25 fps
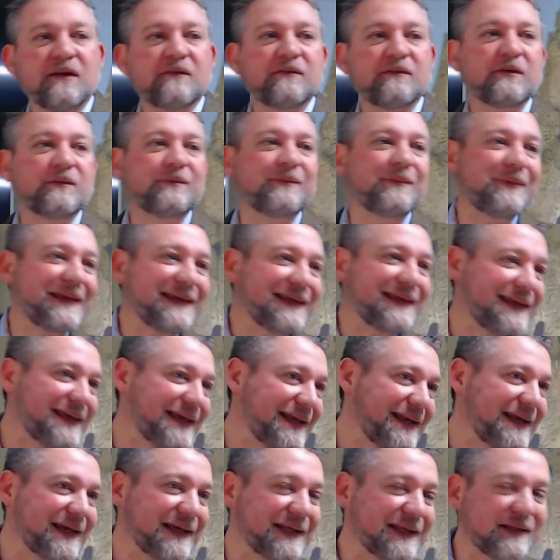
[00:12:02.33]
From the
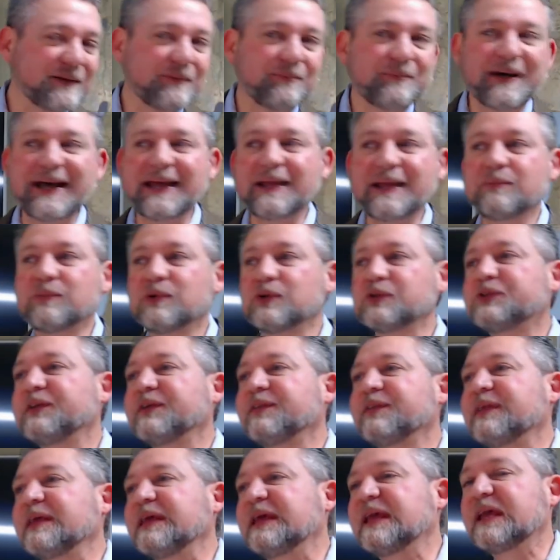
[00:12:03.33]
beginning of the Bible to
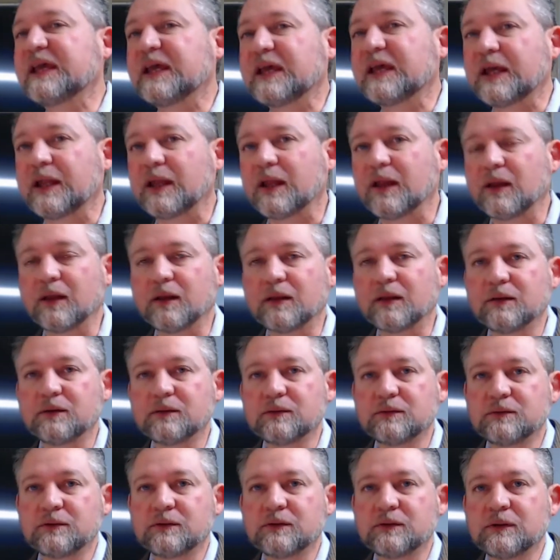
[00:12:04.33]
the end,
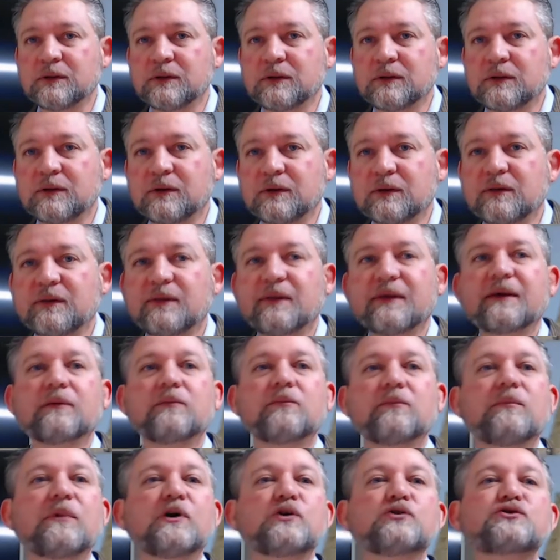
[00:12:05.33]
the
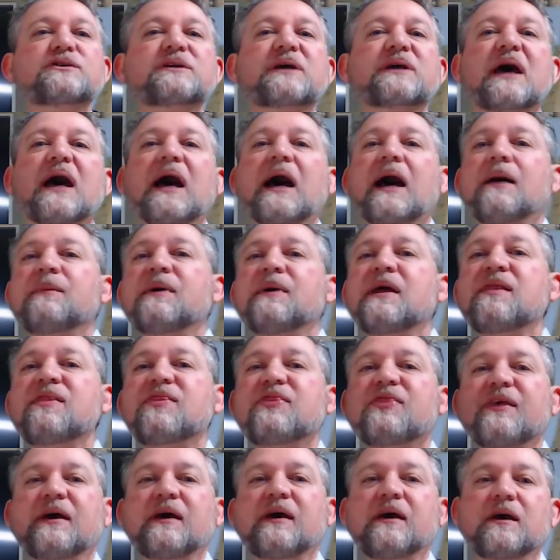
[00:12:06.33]
most common
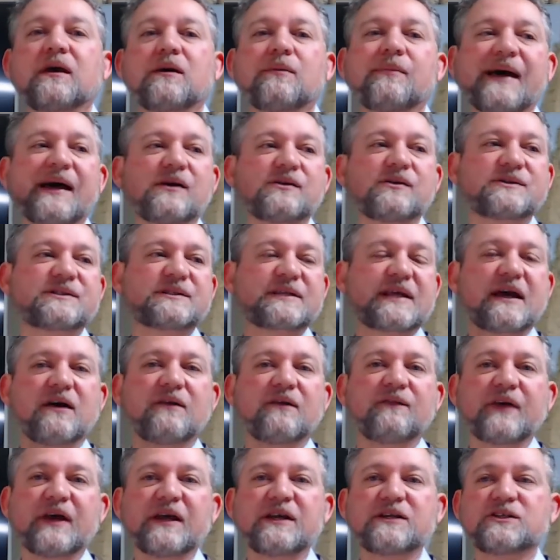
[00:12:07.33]
thing about
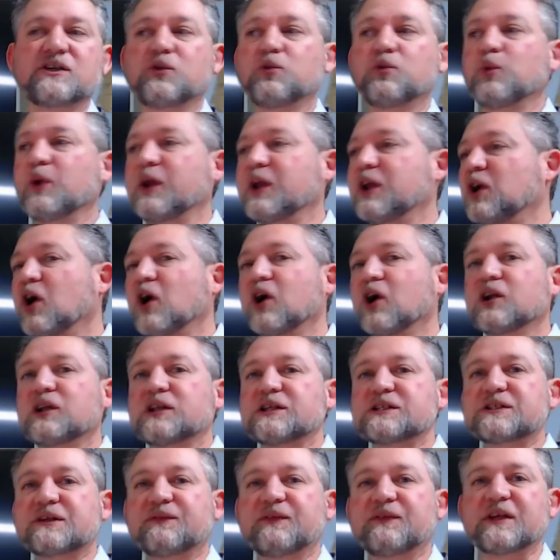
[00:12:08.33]
salvation,
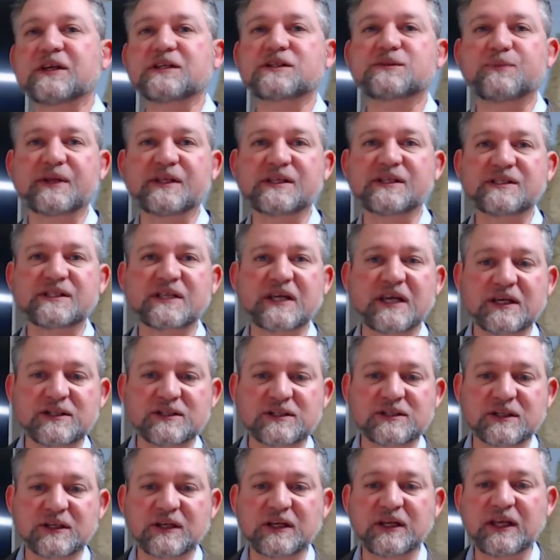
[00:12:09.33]
regardless of
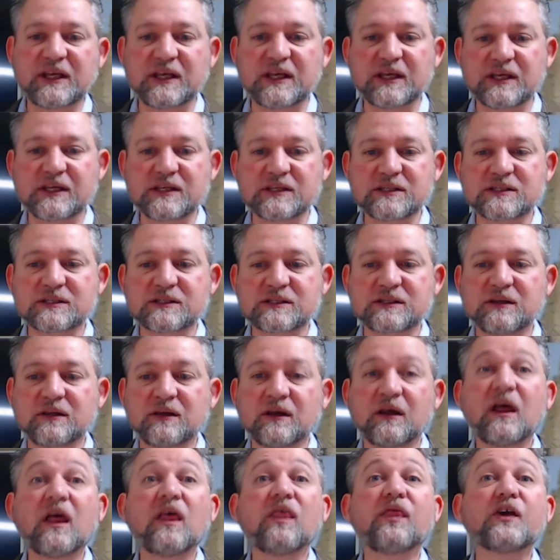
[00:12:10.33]
dispensation, is
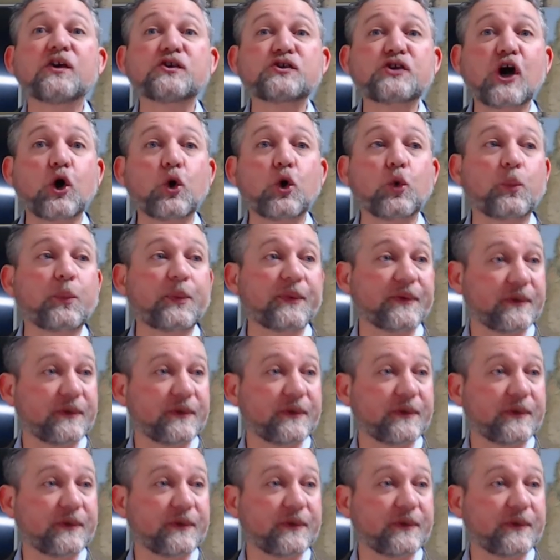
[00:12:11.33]
there's hope.